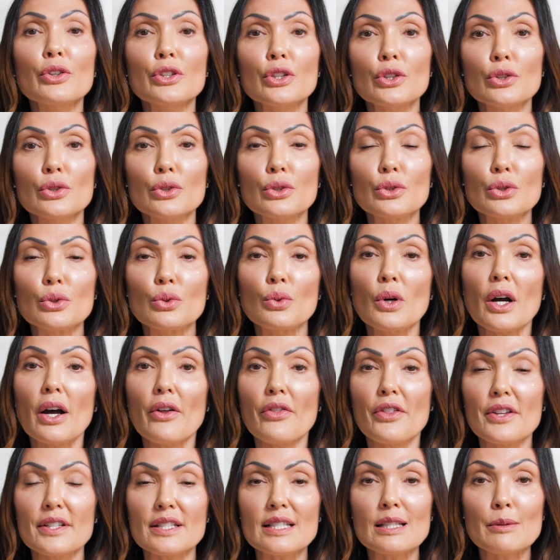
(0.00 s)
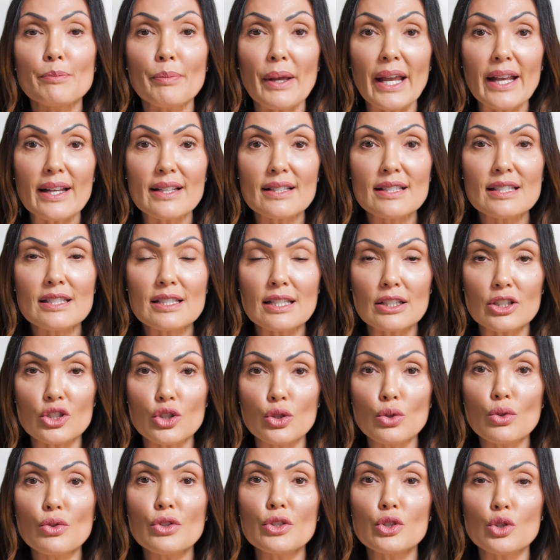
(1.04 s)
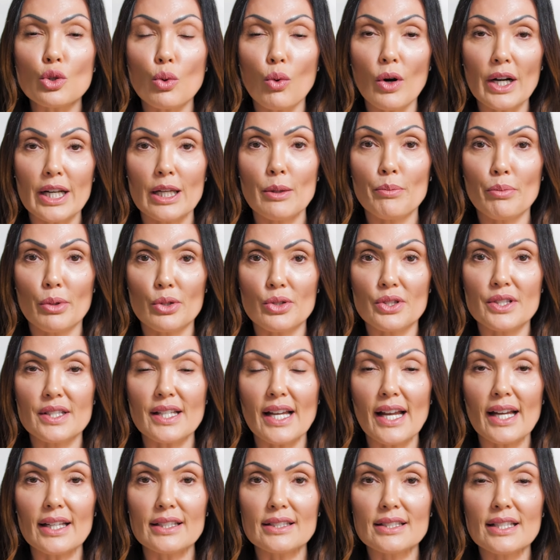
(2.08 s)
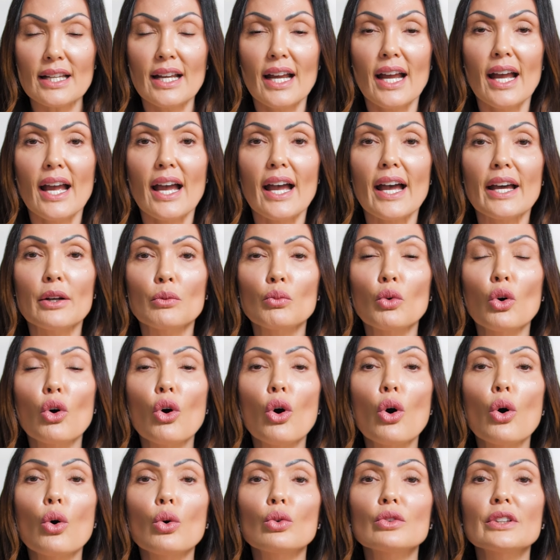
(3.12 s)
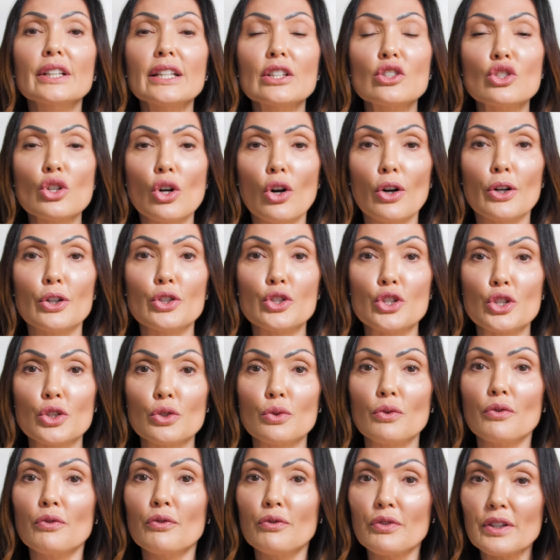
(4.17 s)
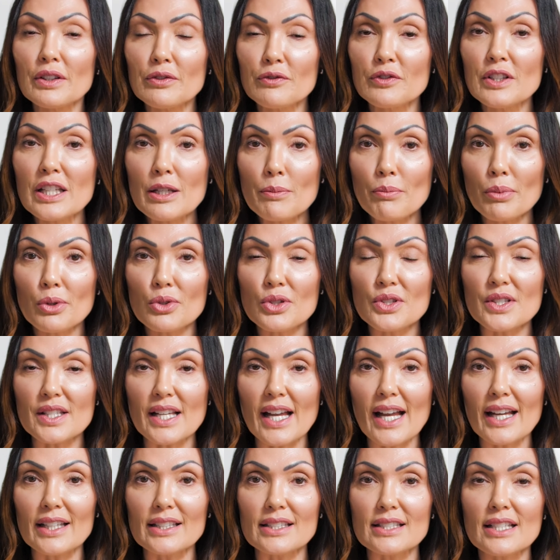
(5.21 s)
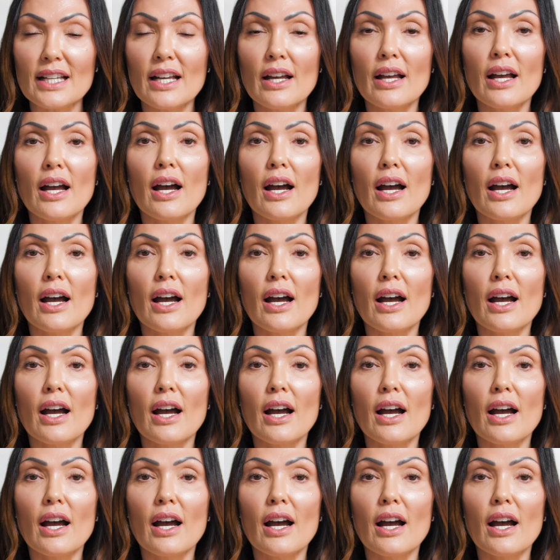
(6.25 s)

you the space to do the 20% and will only charge you 50%